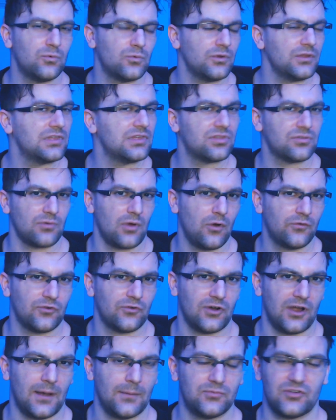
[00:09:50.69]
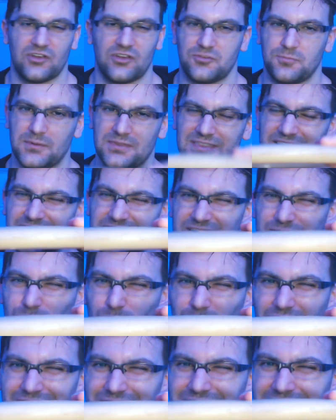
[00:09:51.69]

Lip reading: really throw for upshots, but this one I